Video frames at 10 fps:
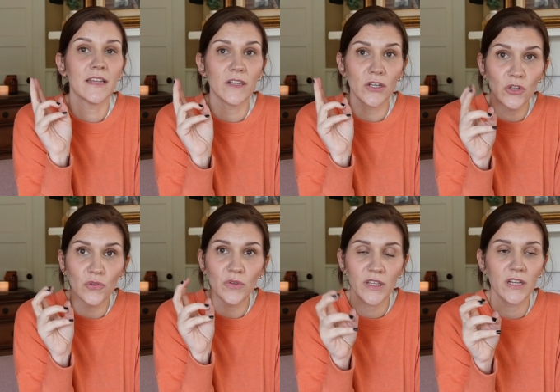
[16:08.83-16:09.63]
the
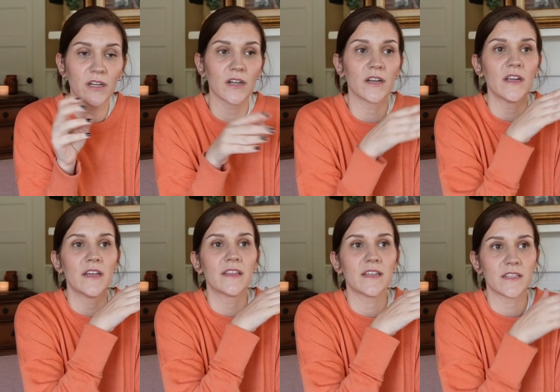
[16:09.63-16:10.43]
new year
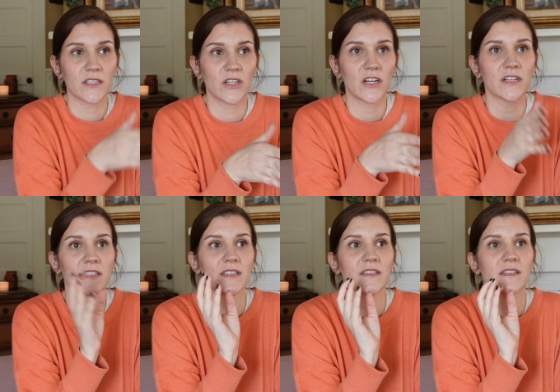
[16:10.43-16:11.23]
that
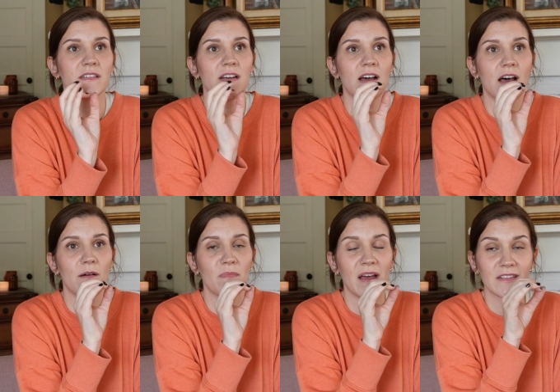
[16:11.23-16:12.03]
starts um,